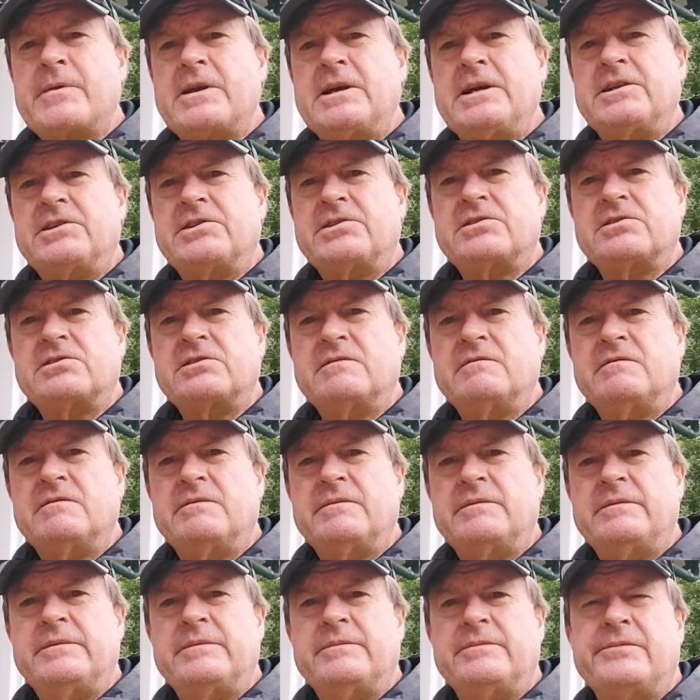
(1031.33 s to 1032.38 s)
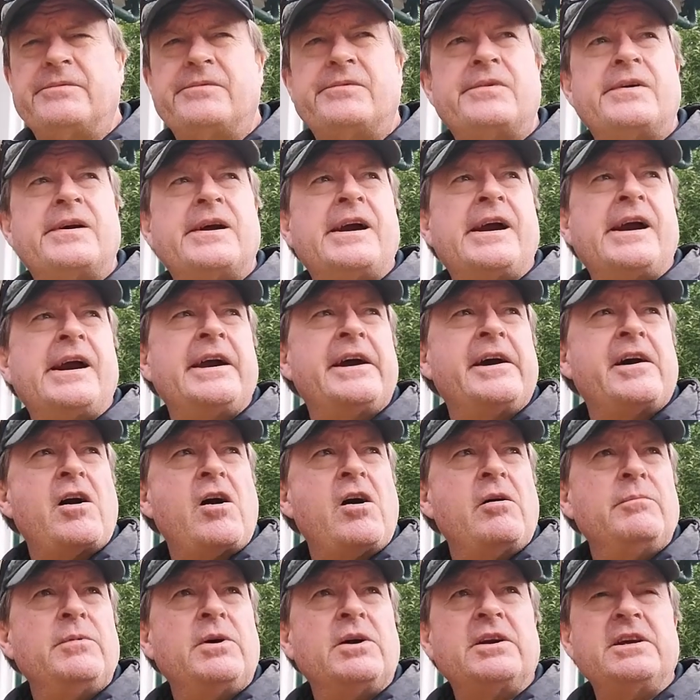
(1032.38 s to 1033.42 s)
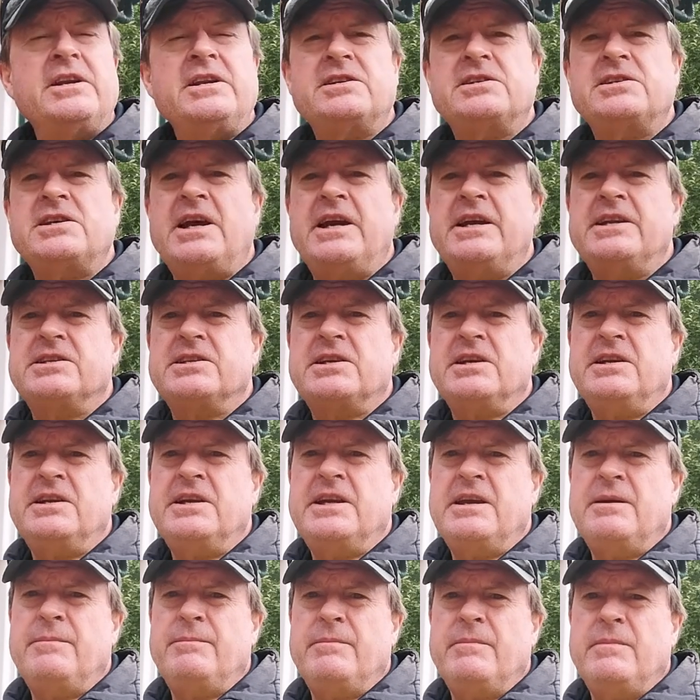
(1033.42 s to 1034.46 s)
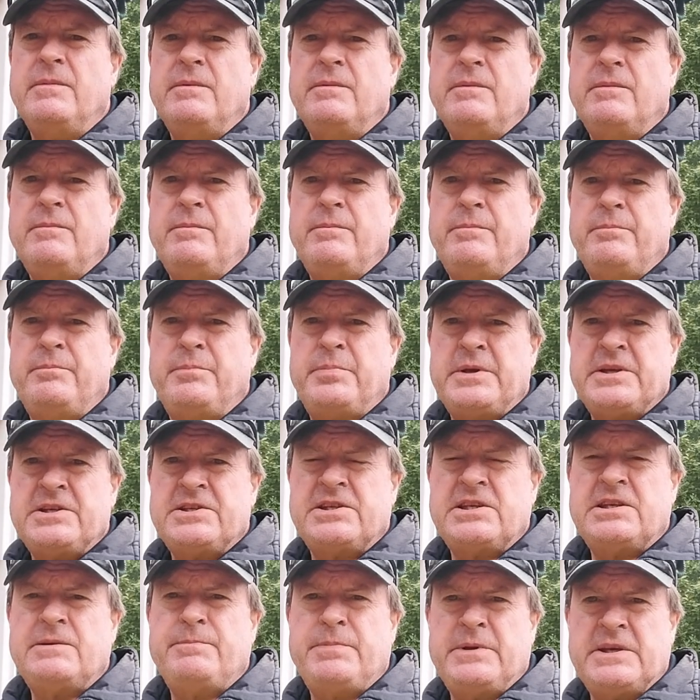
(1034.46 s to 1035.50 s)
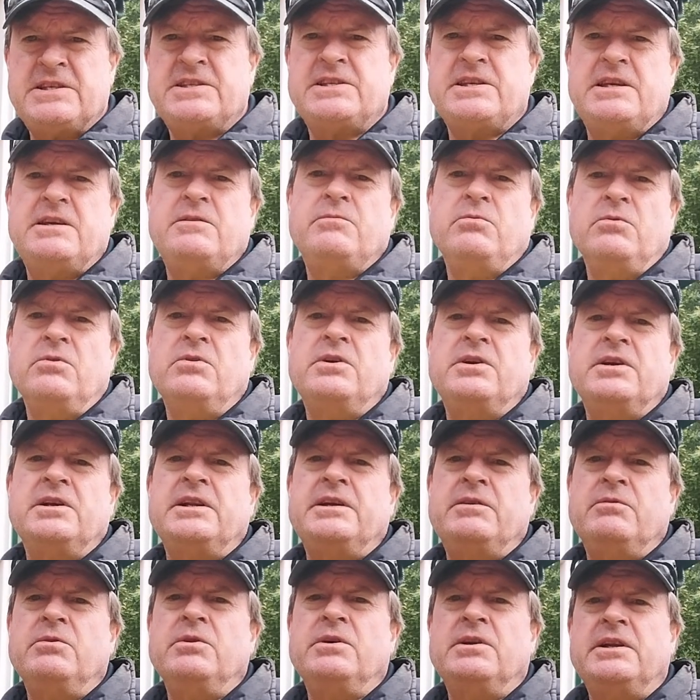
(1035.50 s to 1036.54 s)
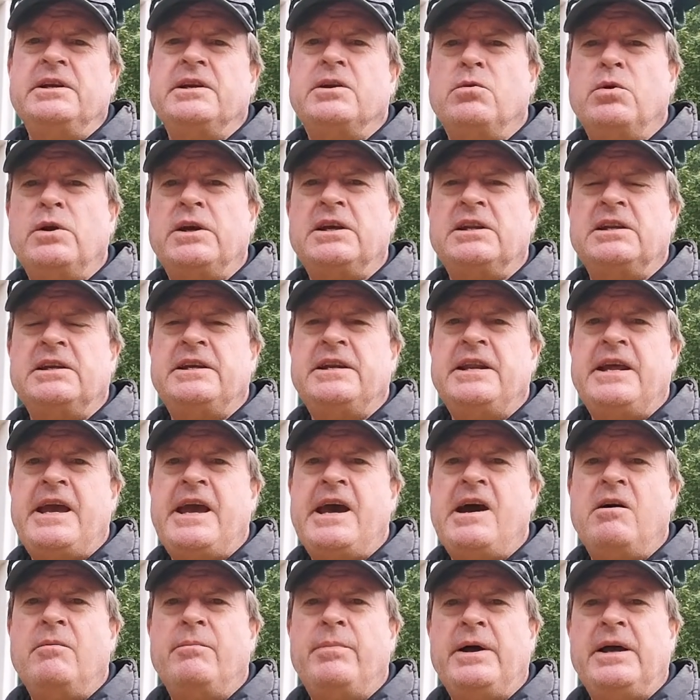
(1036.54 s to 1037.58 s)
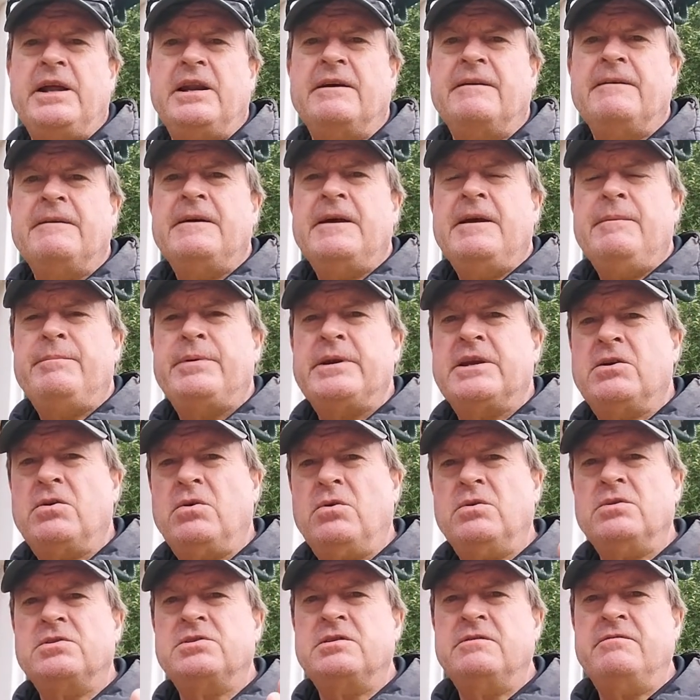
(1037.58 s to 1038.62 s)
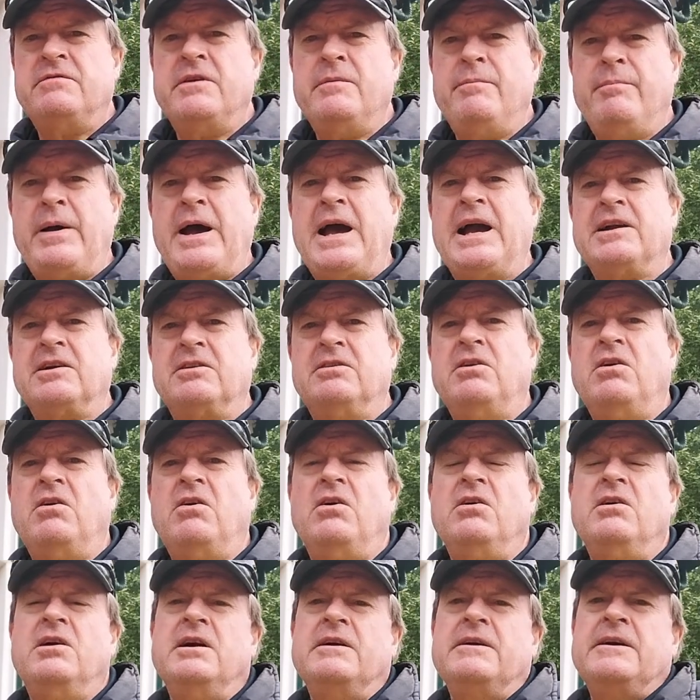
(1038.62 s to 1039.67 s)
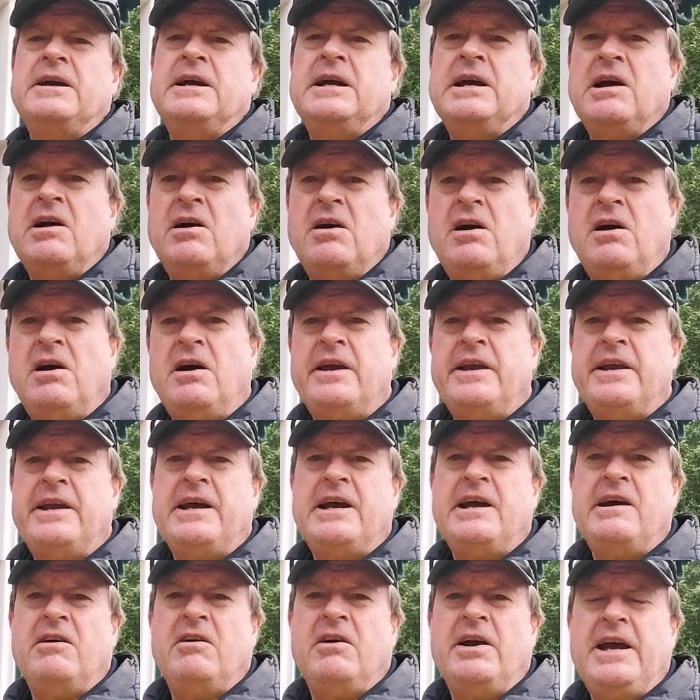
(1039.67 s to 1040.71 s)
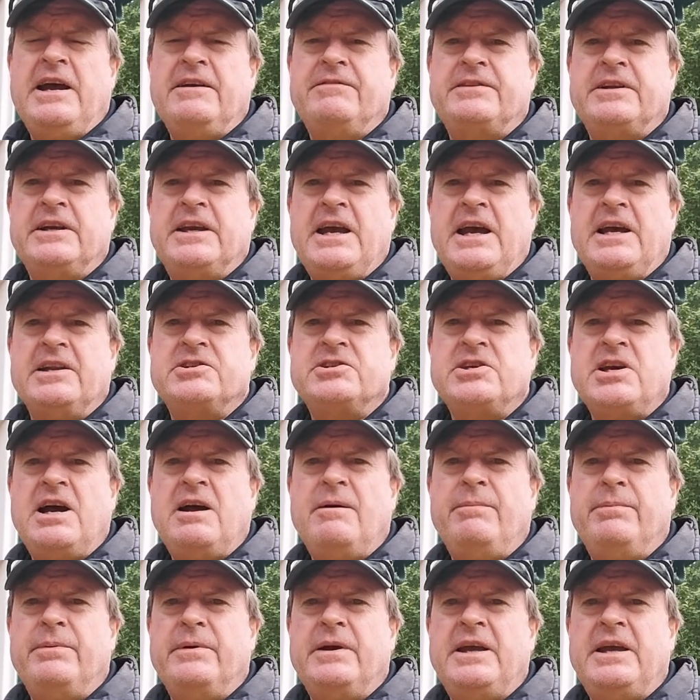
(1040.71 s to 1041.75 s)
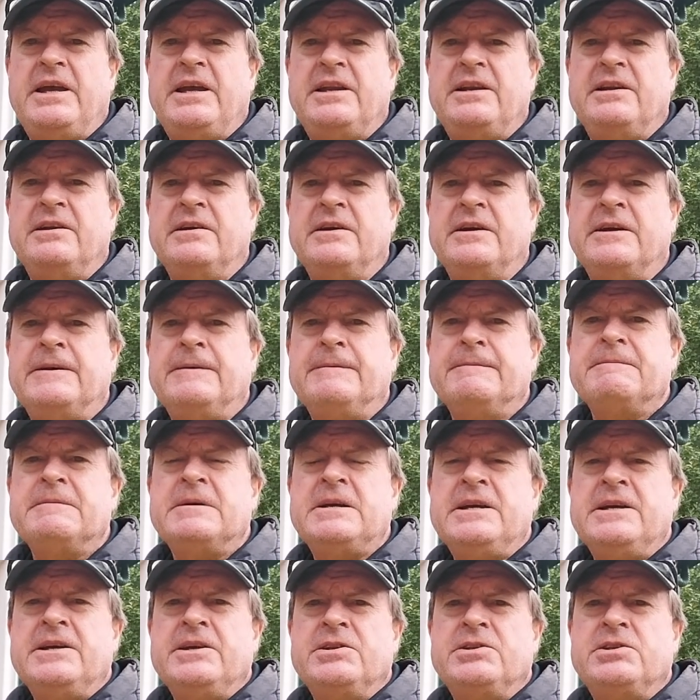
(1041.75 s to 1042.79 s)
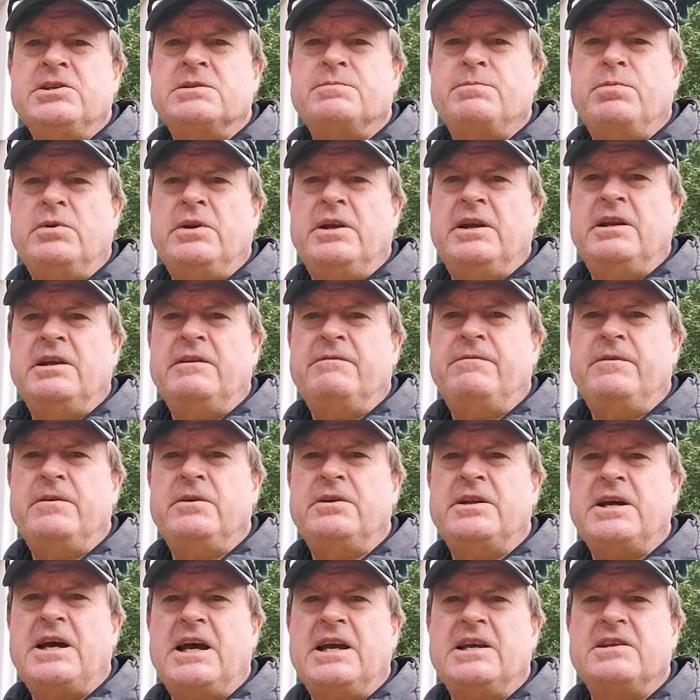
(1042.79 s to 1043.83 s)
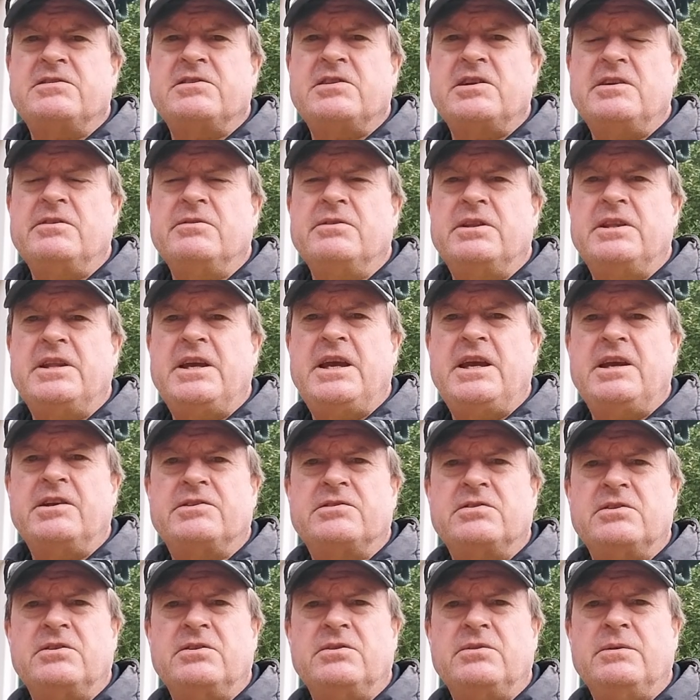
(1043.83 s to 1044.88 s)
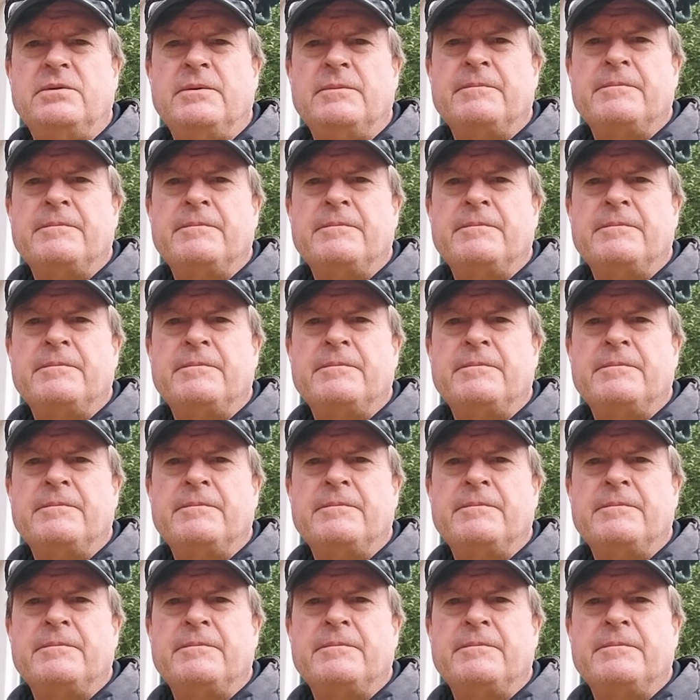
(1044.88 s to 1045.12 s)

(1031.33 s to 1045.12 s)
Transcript: It's, I'm not going to say it's going to get busy really quickly now, but because of the backlog, I have to catch up and just put in a few days here and there to